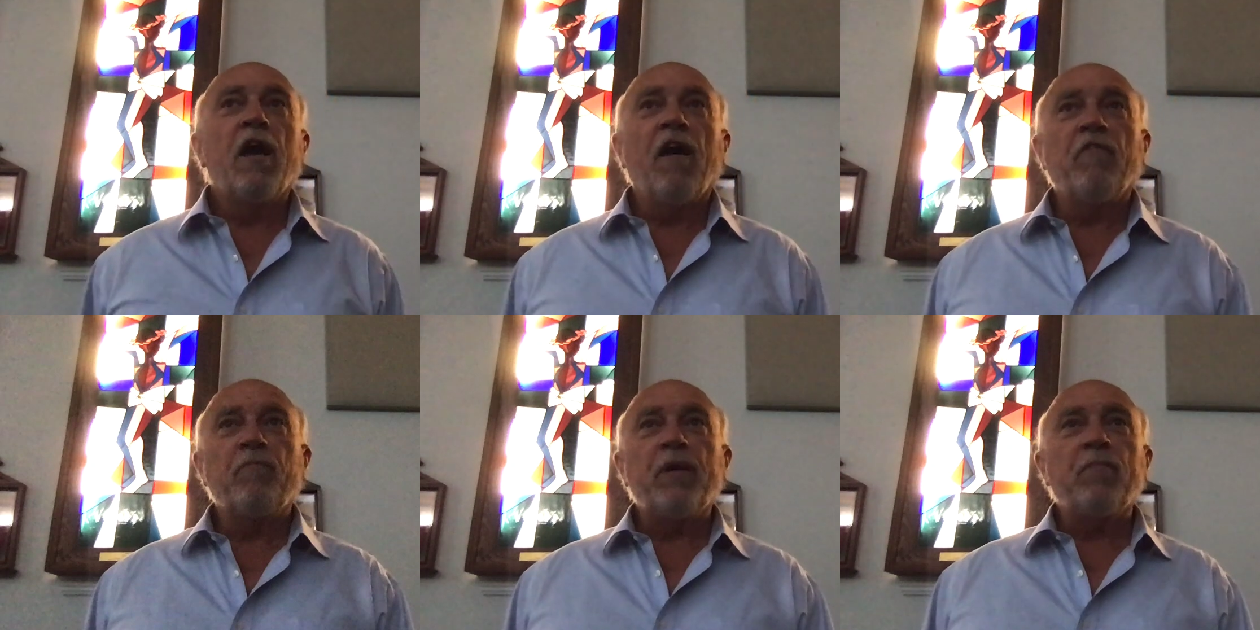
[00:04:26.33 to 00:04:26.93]

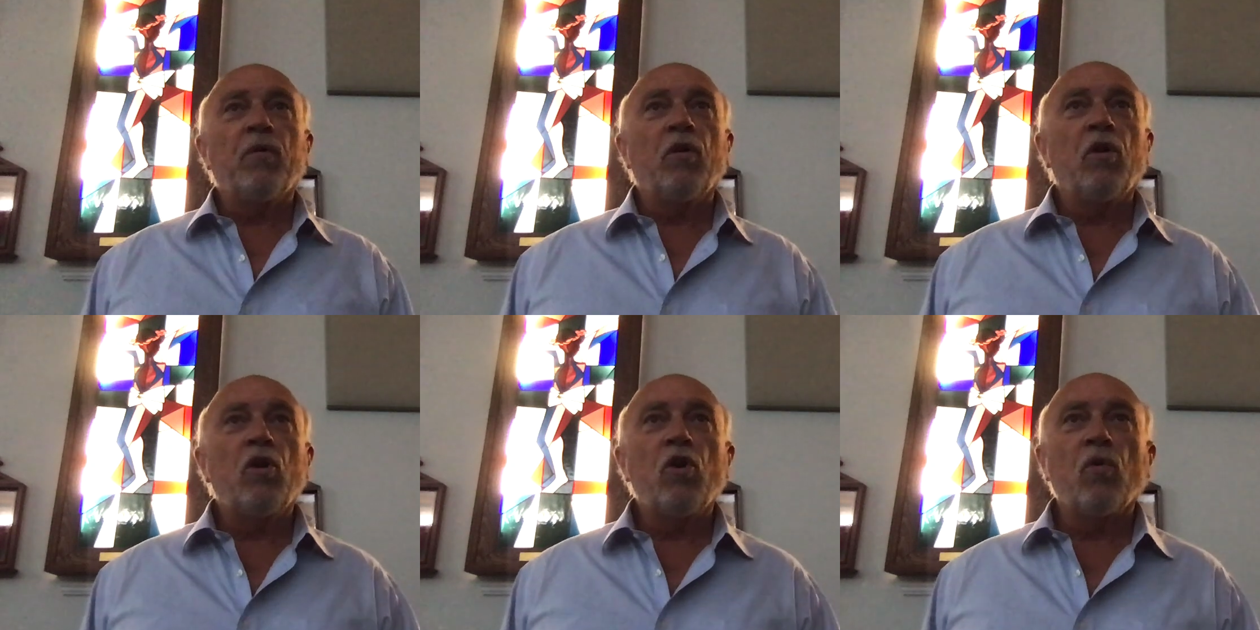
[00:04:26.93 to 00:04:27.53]
of people
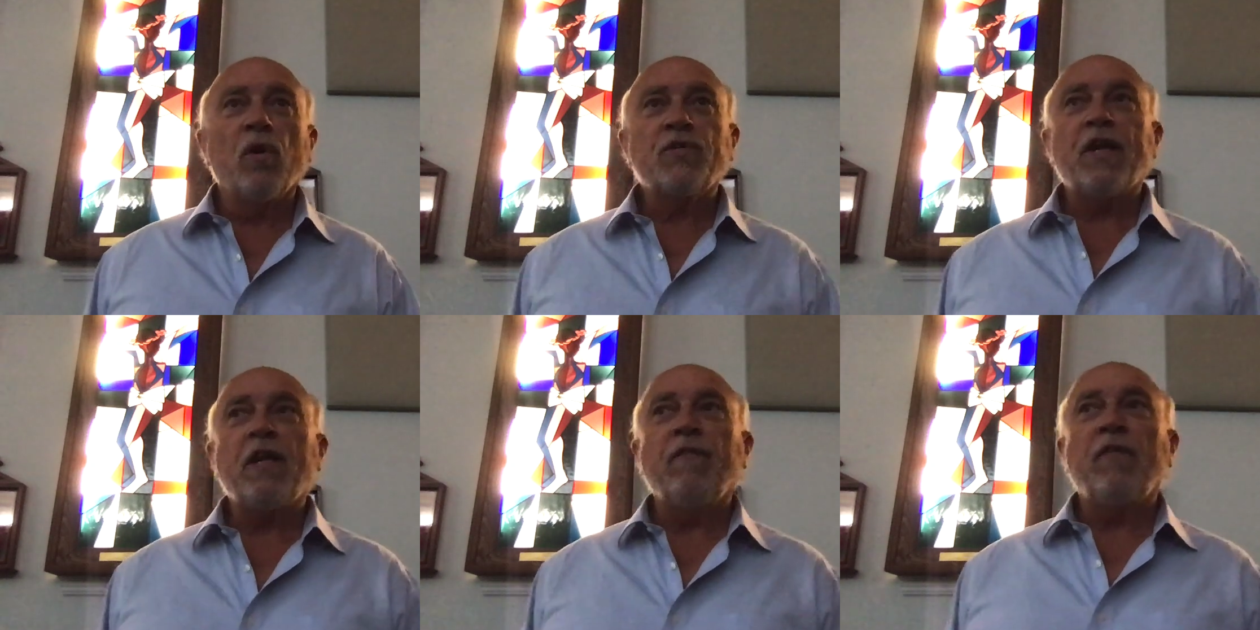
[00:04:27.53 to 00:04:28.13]
who are
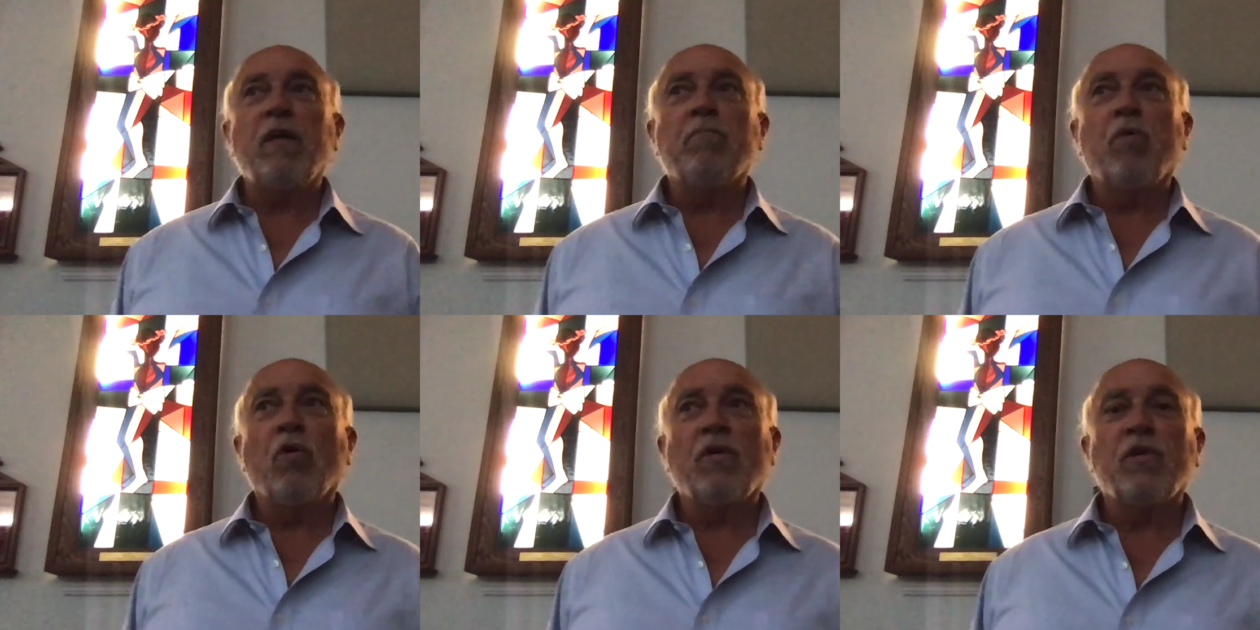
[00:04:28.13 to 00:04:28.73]
setting the
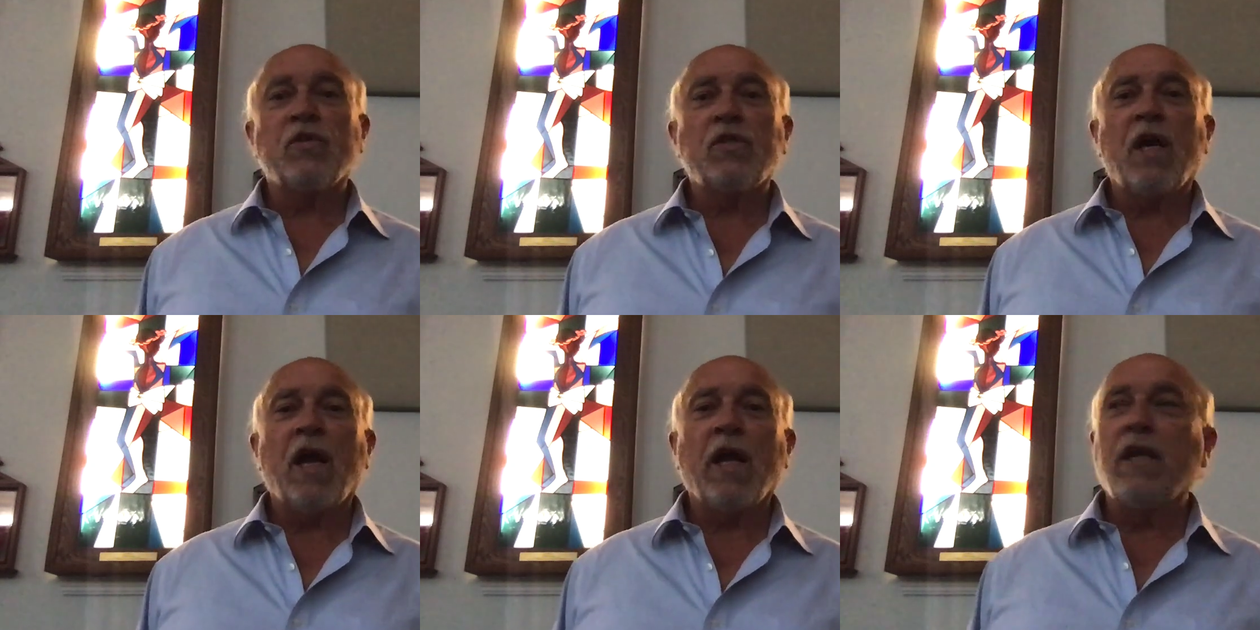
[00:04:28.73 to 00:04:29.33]
important
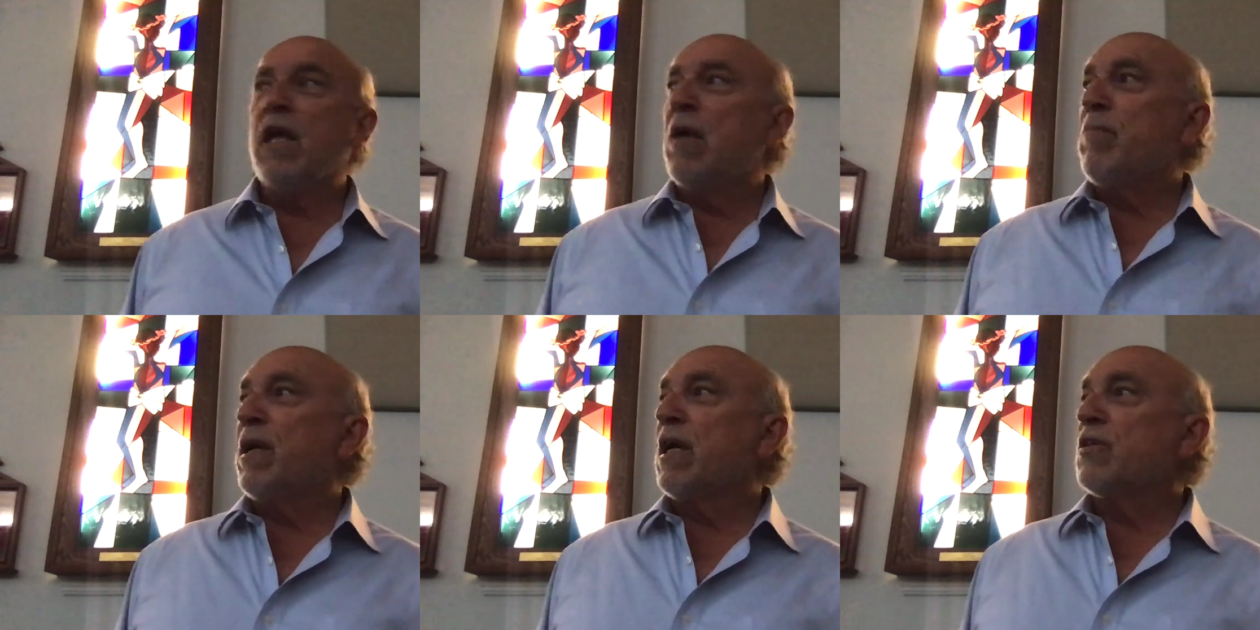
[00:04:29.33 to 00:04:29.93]
aside
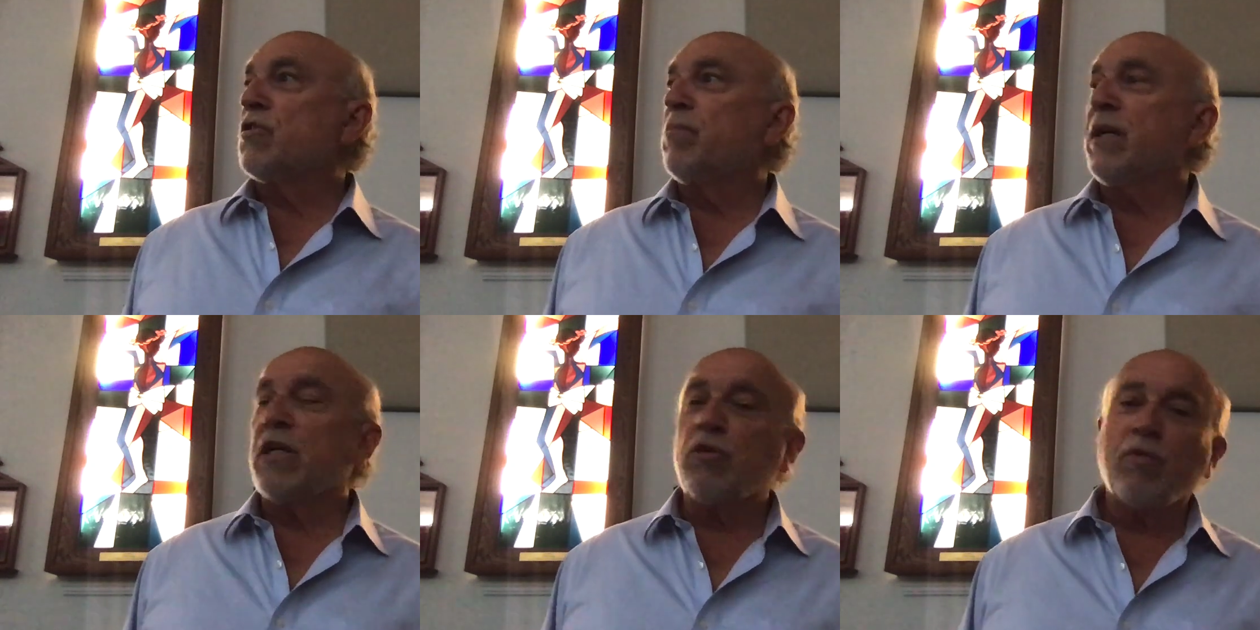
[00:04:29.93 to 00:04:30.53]
because they're
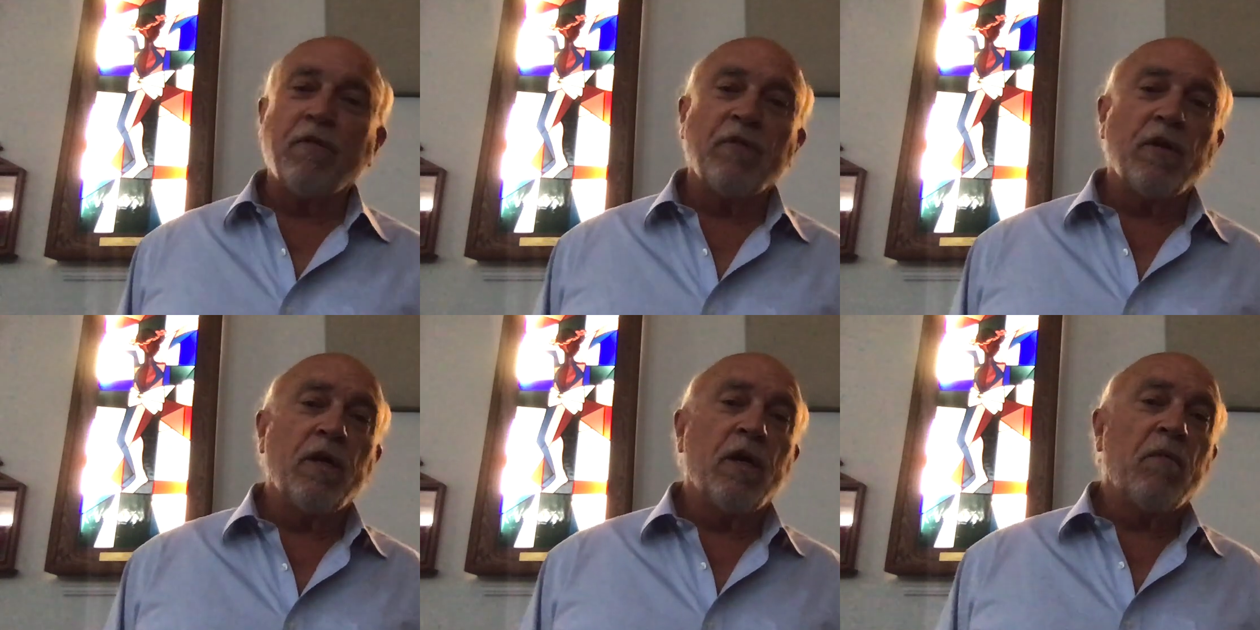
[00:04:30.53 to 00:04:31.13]
being
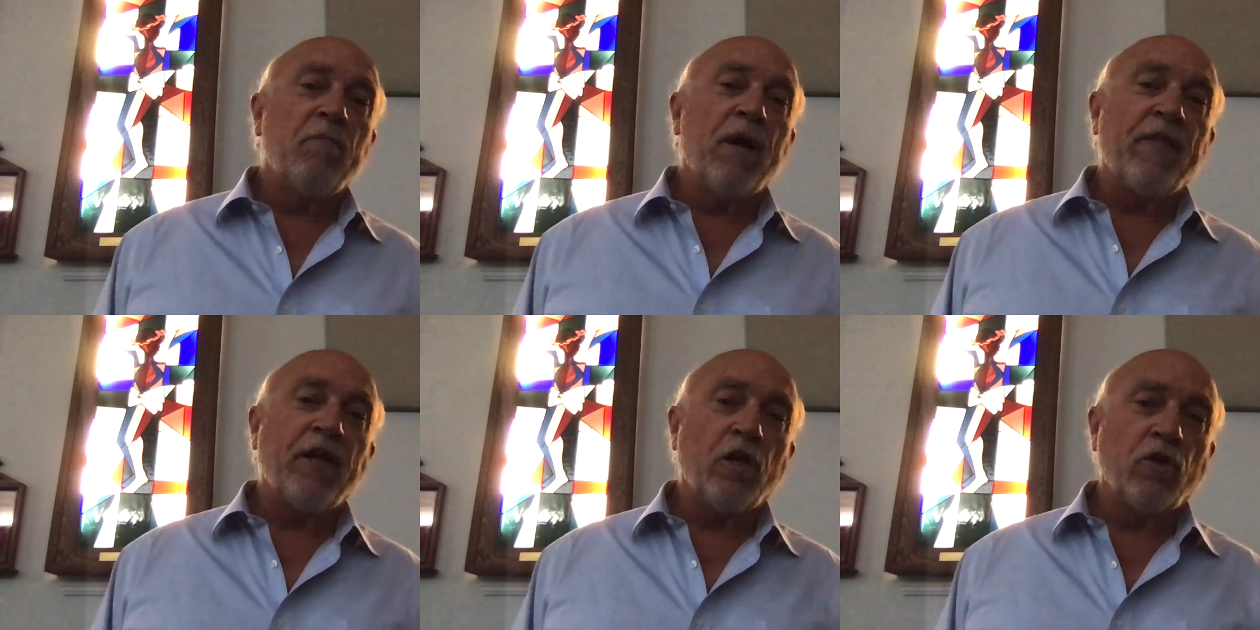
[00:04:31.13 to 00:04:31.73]
driven by
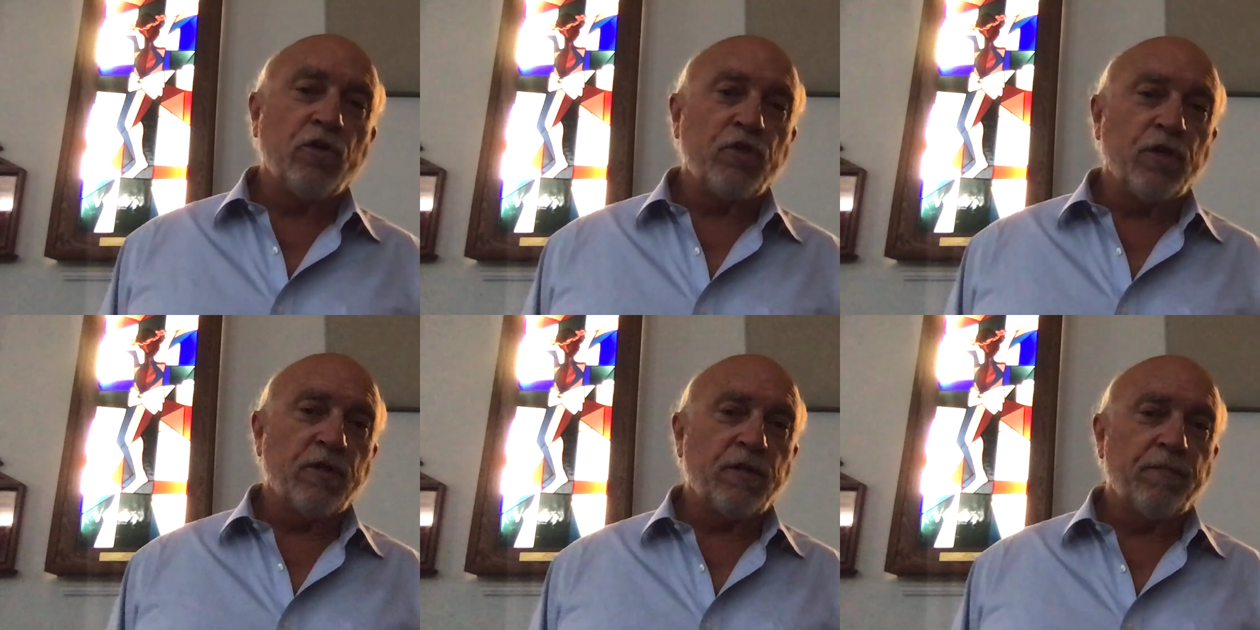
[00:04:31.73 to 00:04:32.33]
the
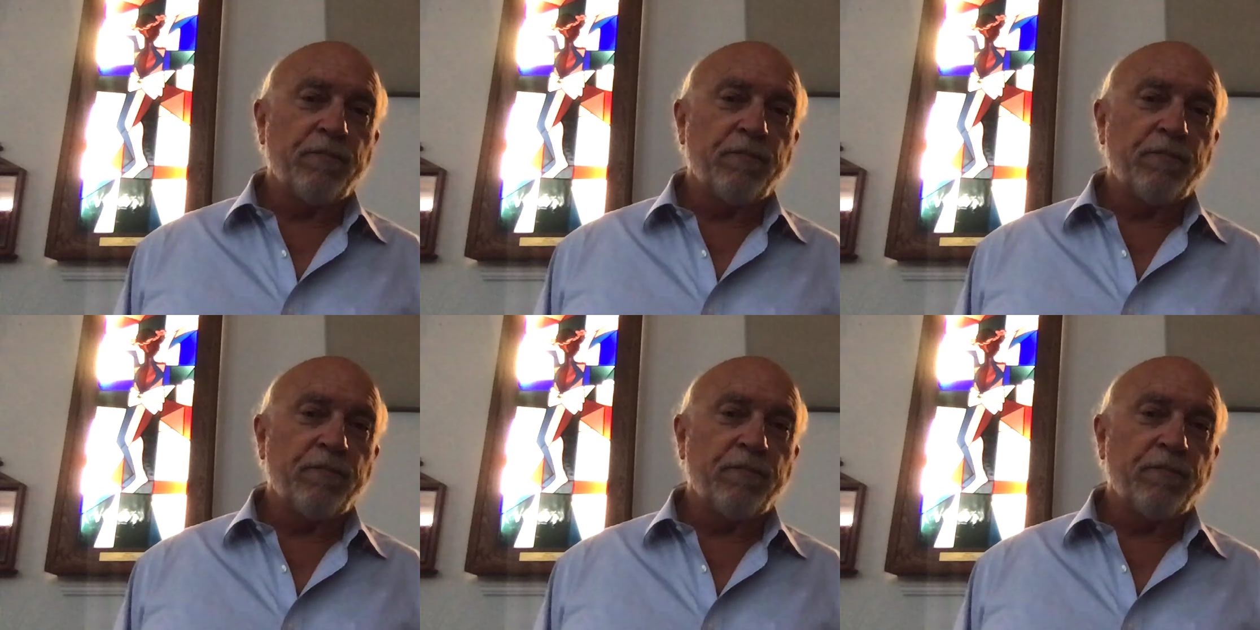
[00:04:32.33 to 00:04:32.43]
urgent.